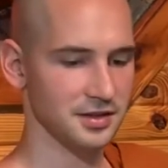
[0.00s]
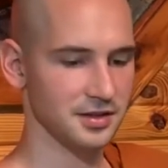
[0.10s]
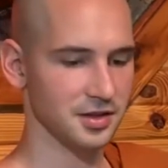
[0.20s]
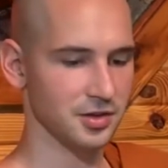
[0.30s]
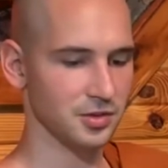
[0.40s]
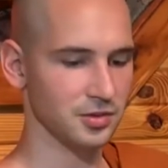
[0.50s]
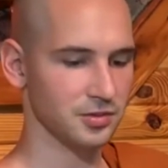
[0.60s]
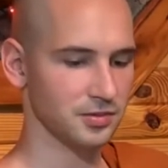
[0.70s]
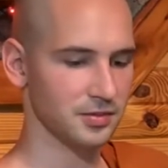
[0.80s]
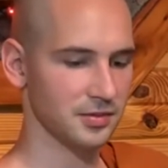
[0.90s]

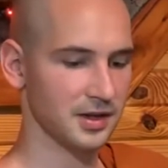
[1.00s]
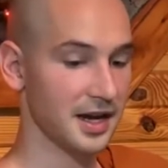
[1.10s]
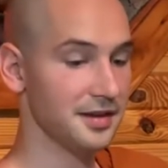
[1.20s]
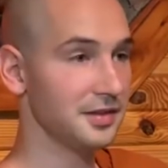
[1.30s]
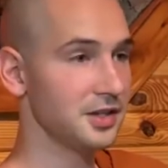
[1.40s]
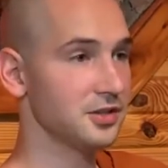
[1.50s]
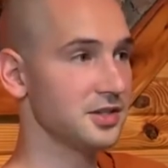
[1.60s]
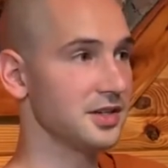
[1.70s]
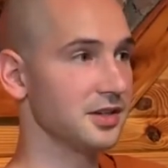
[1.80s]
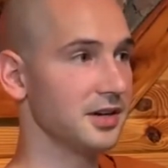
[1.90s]
So kind of
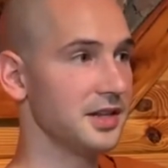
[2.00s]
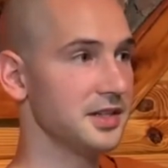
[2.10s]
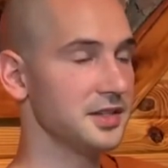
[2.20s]
interesting, right?